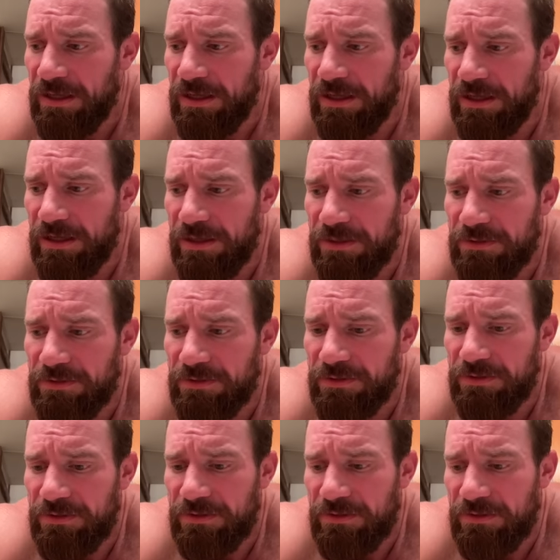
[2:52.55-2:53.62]

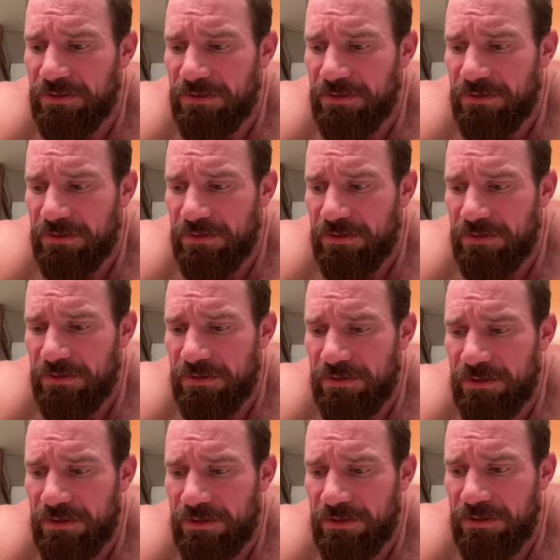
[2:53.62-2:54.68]
And
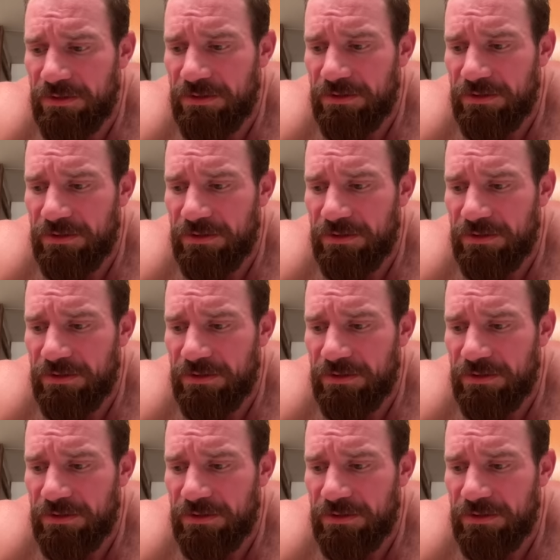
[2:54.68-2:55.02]
it